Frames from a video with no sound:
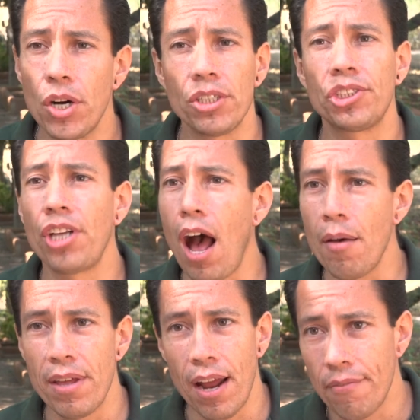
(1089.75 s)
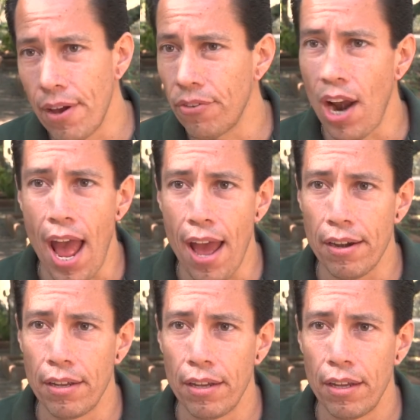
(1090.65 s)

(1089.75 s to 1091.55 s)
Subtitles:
first job that I've ever had.